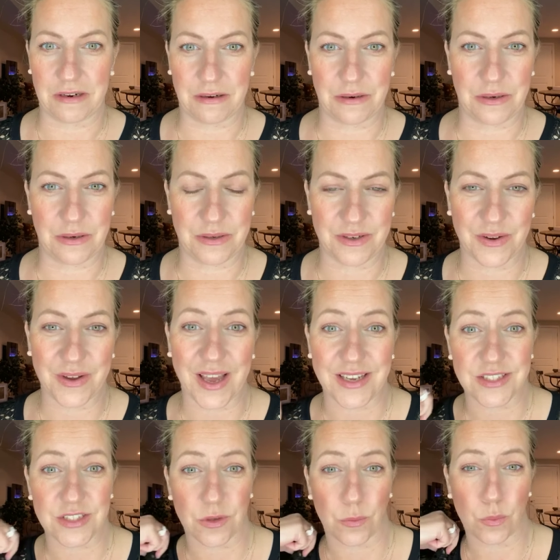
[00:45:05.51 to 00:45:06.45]
Oh,
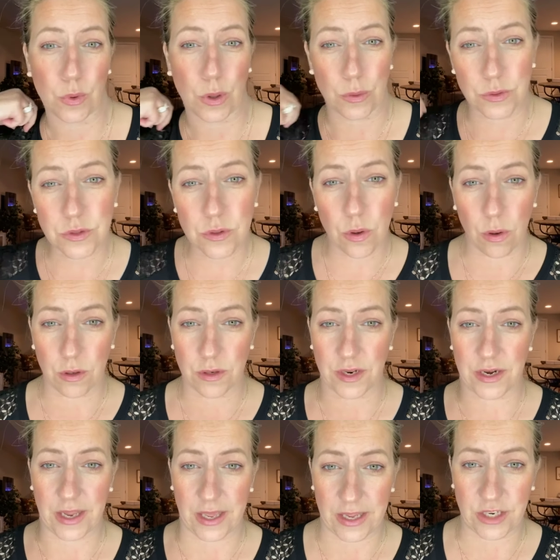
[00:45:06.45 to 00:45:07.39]
okay, so rose gold
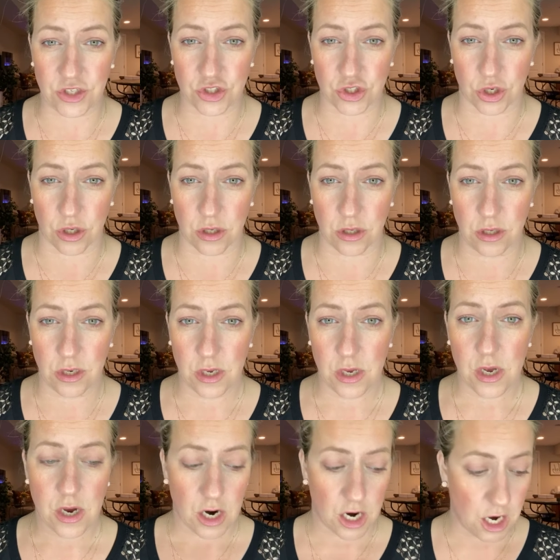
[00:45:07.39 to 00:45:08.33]
and angel
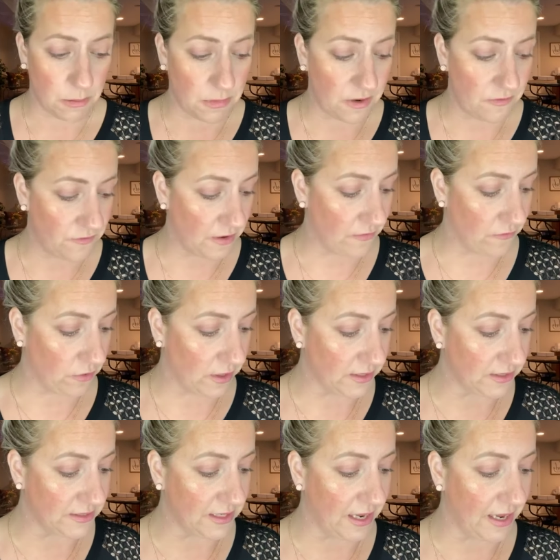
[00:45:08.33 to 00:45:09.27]
are my
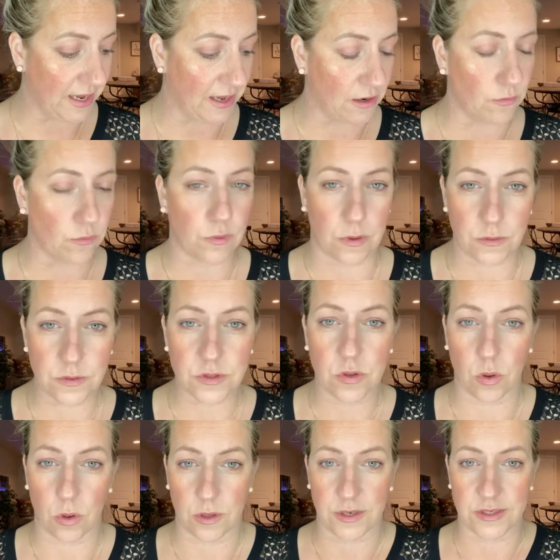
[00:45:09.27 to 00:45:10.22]
favorites, and rose
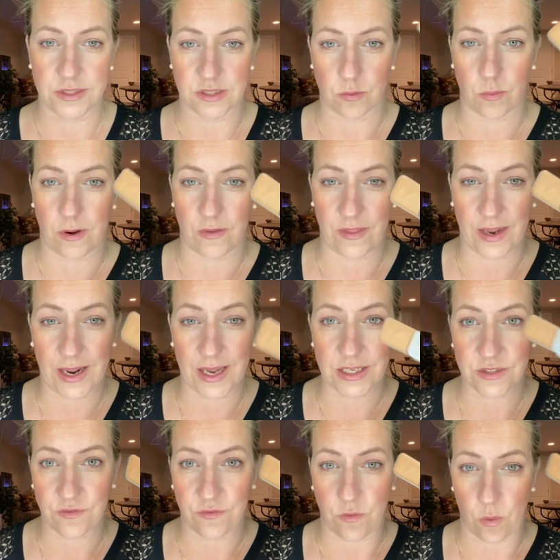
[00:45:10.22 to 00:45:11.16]
gold is the one that
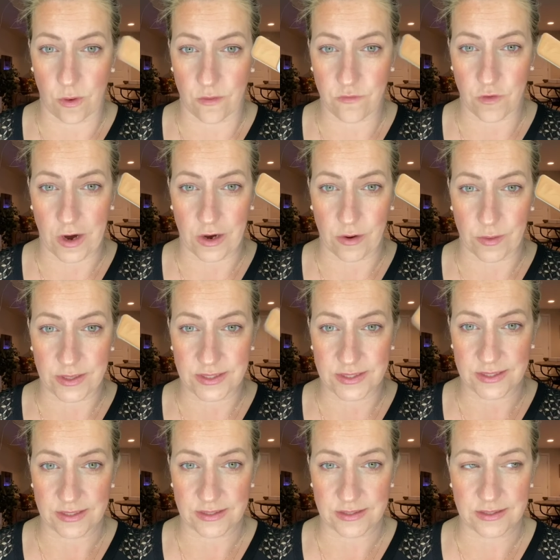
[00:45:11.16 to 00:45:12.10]
has four
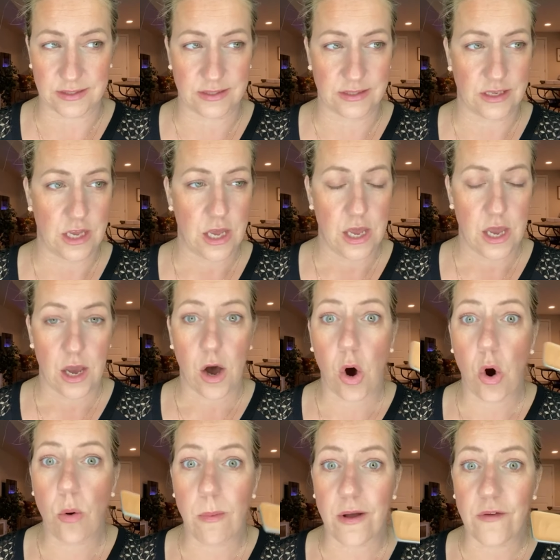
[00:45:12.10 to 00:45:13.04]
fragrances.
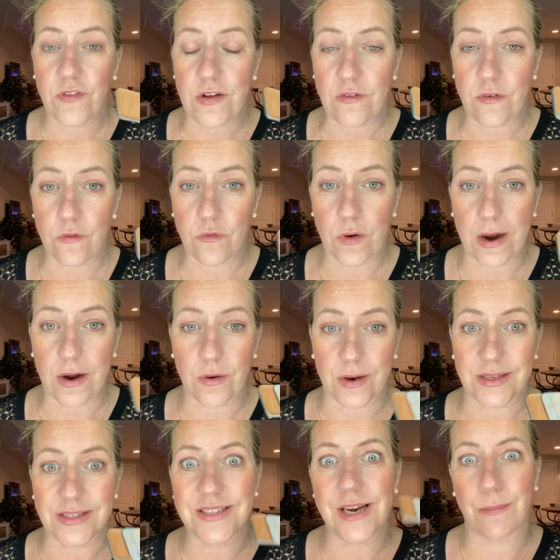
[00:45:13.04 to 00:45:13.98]
Oh, my favorite
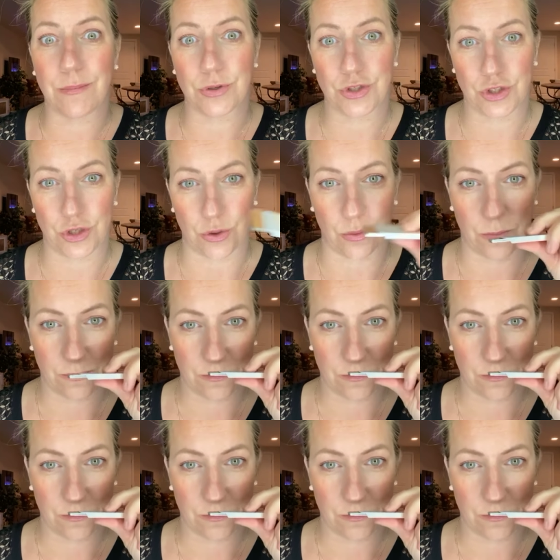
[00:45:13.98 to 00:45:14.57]
fragrance, number two.